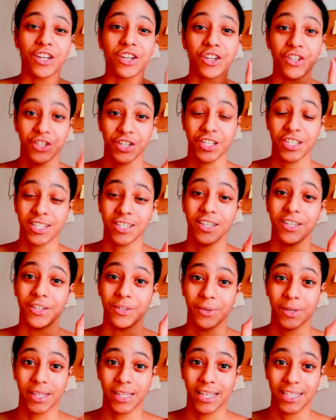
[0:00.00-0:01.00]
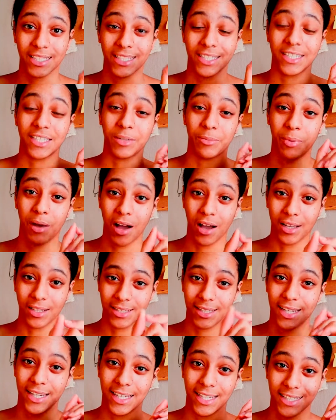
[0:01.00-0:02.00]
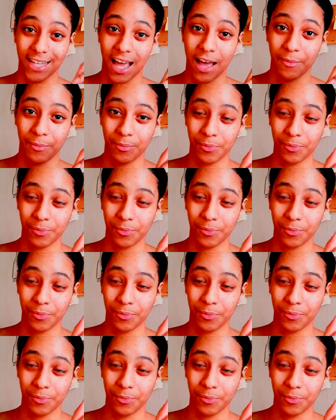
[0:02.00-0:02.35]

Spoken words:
You're just doing this to pass an exam.